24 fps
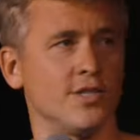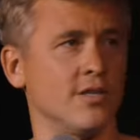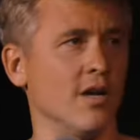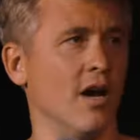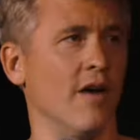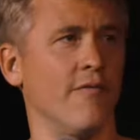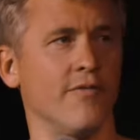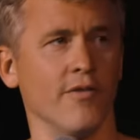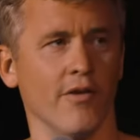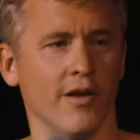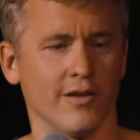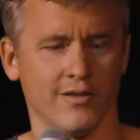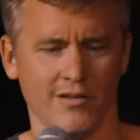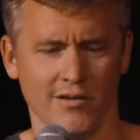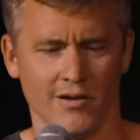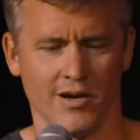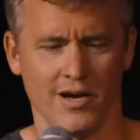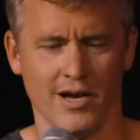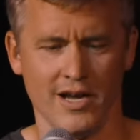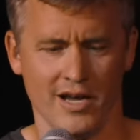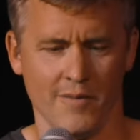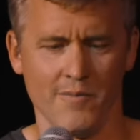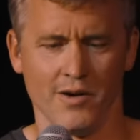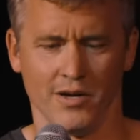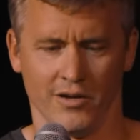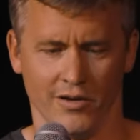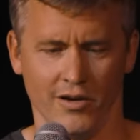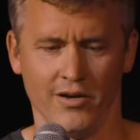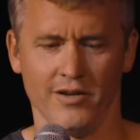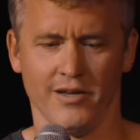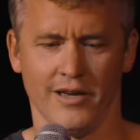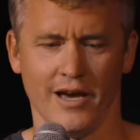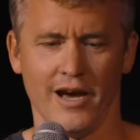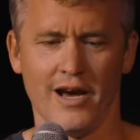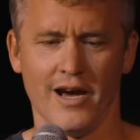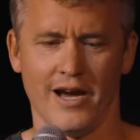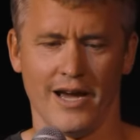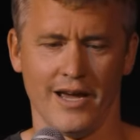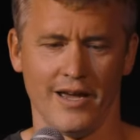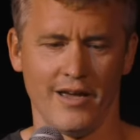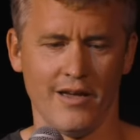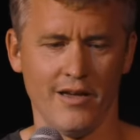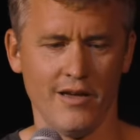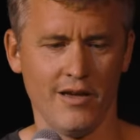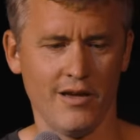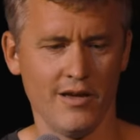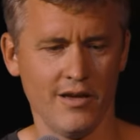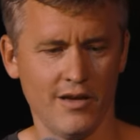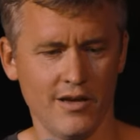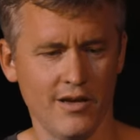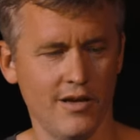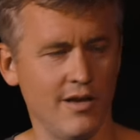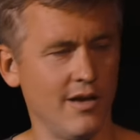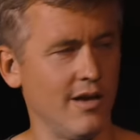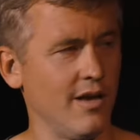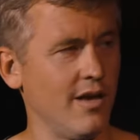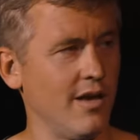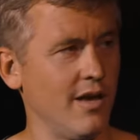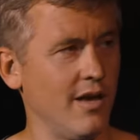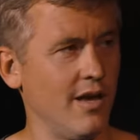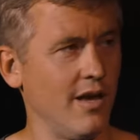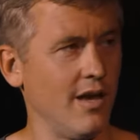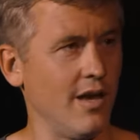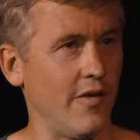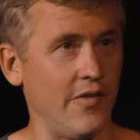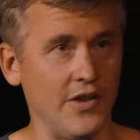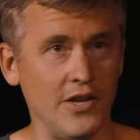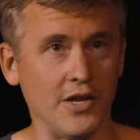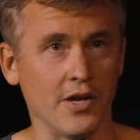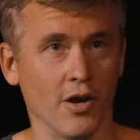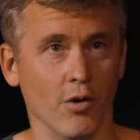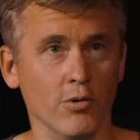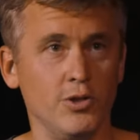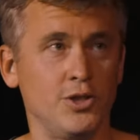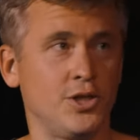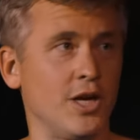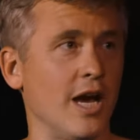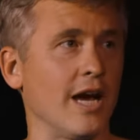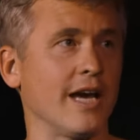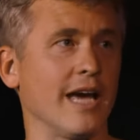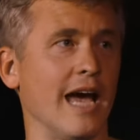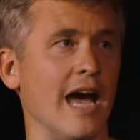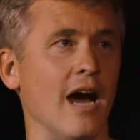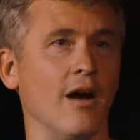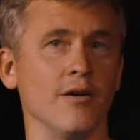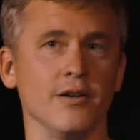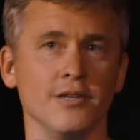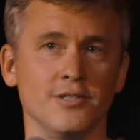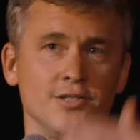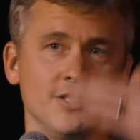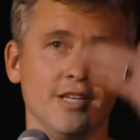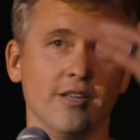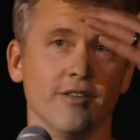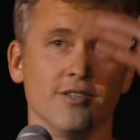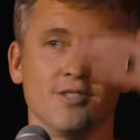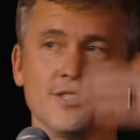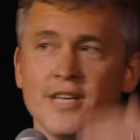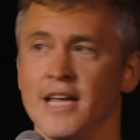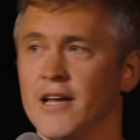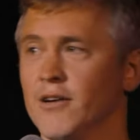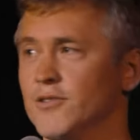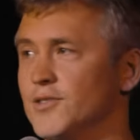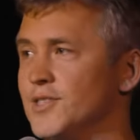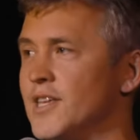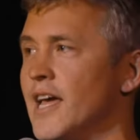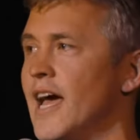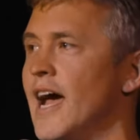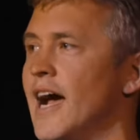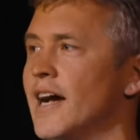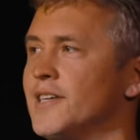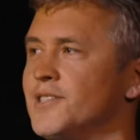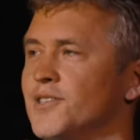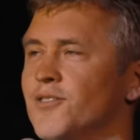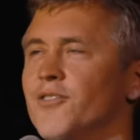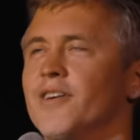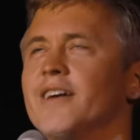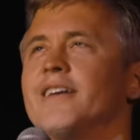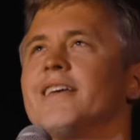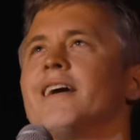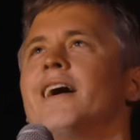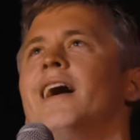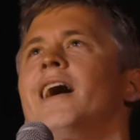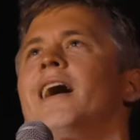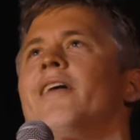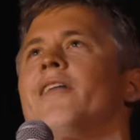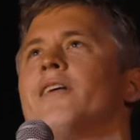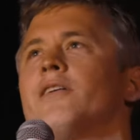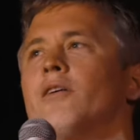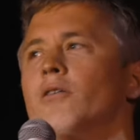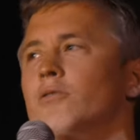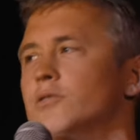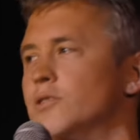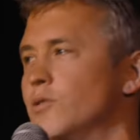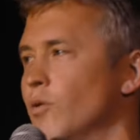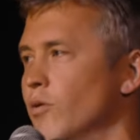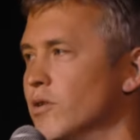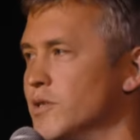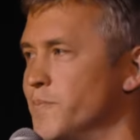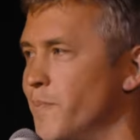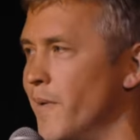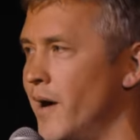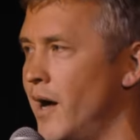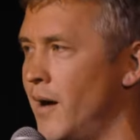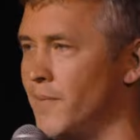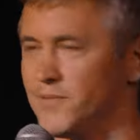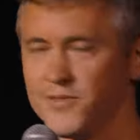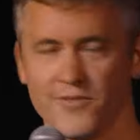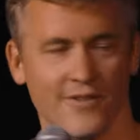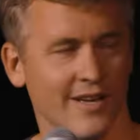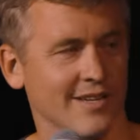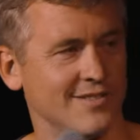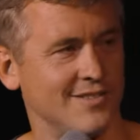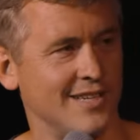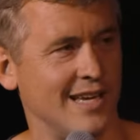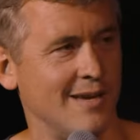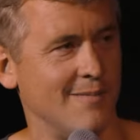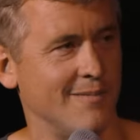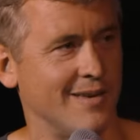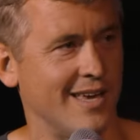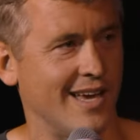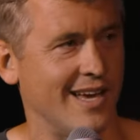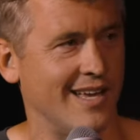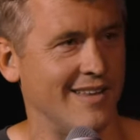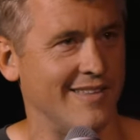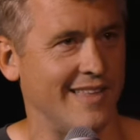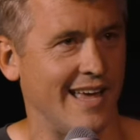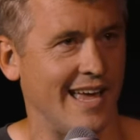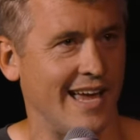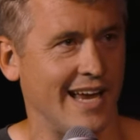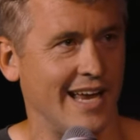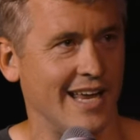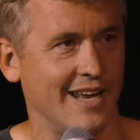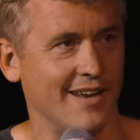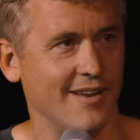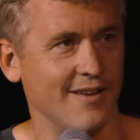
stuff. You're like, dude, I am a good guy. And then you go check out and you see the sales tax. And you're like, ah, that goes towards bombs for that same kid. Dang it.